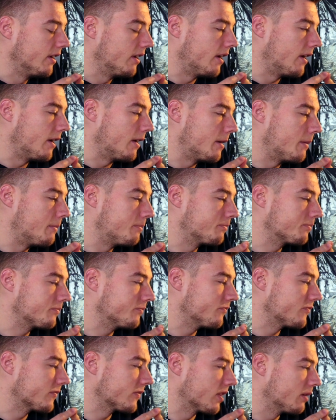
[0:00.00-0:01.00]

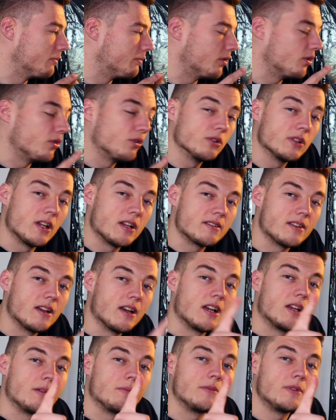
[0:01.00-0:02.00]
But all that
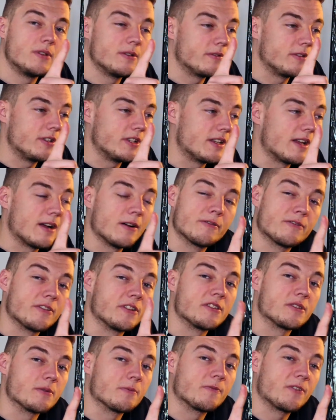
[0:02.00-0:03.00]
time, you're now
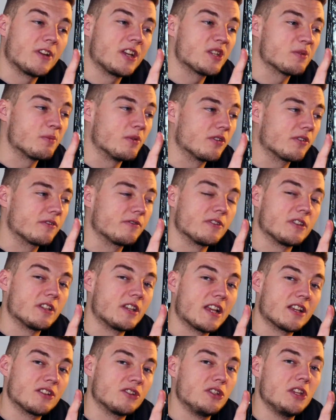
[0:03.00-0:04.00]
friends on Facebook for the
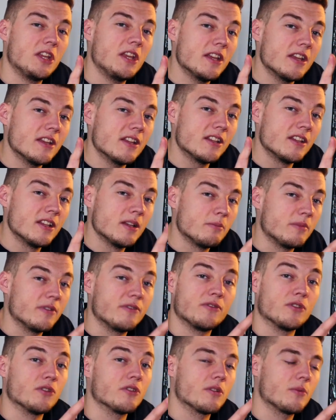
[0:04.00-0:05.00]
next year
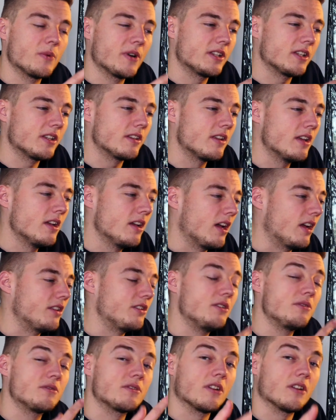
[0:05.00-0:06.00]
before the wedding, and
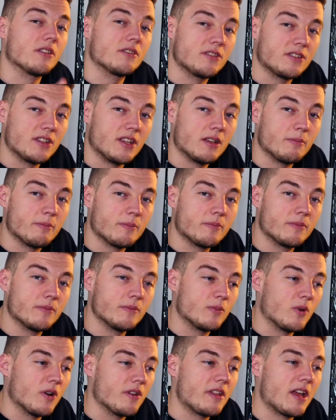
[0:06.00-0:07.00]
you start to see
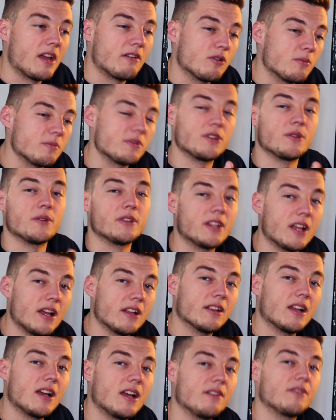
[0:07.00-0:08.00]
what they're up to in their
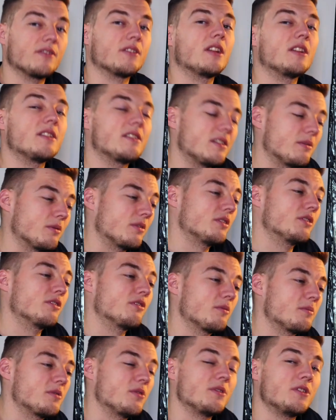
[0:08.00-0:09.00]
life, and they see what you're
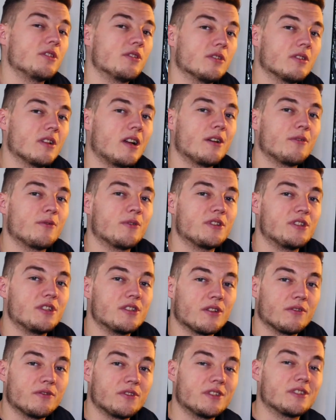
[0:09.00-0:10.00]
up to in your life, which is
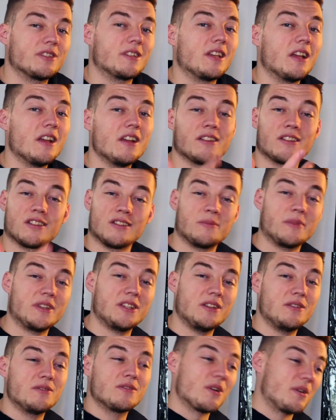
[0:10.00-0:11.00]
obviously going to be
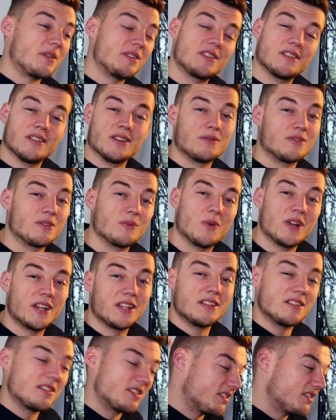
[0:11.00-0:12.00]
you going to loads of
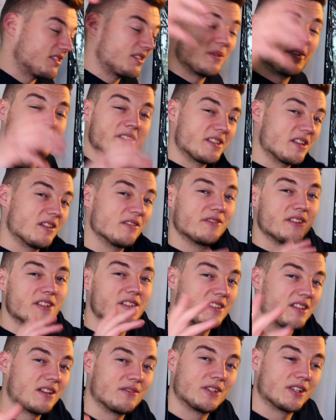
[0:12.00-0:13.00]
weddings and doing selfies
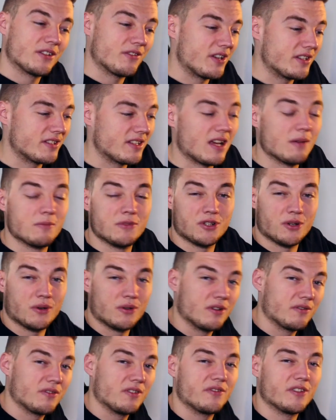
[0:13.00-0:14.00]
and having a great time, showing
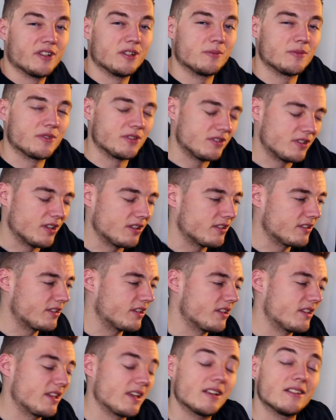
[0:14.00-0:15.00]
off your films and
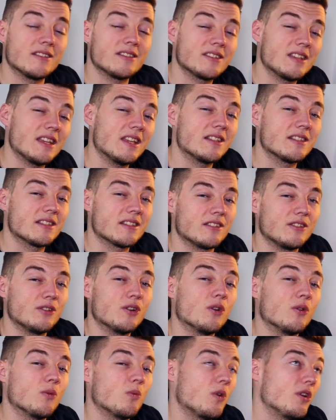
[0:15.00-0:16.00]
and they can see into
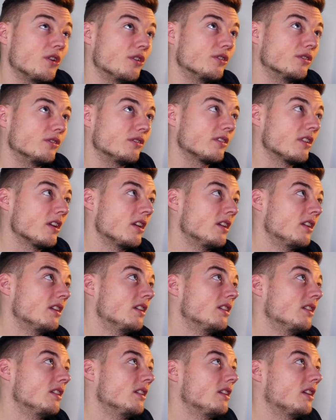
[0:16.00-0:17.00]
your world
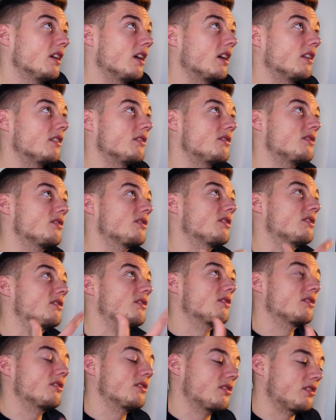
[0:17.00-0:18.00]
and
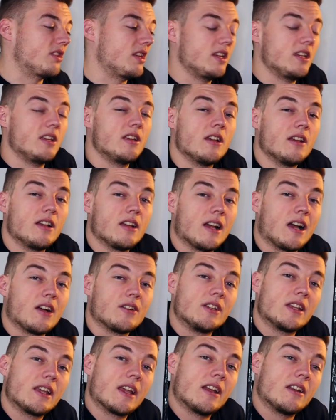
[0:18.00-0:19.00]
see how
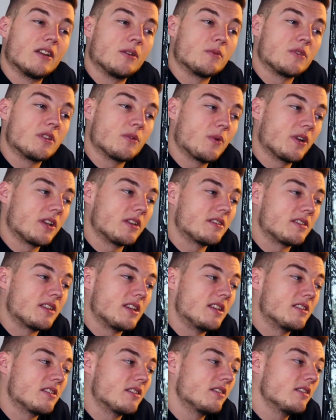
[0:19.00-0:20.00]
you're getting on with your wedding
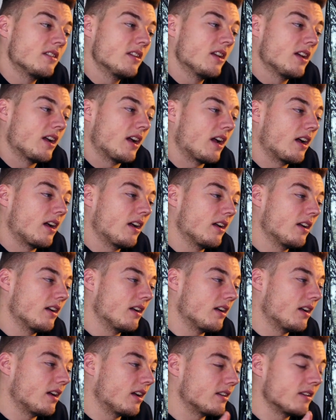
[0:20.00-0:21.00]
season.
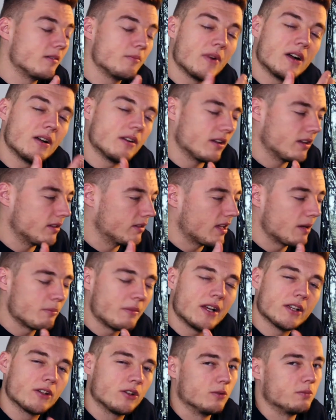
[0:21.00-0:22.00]
And like,
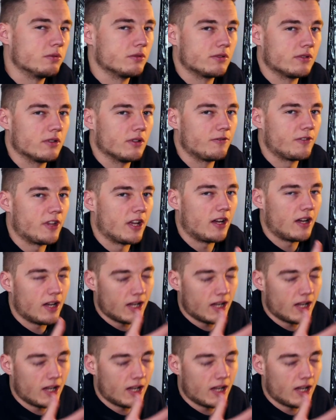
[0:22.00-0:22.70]
my couples love that.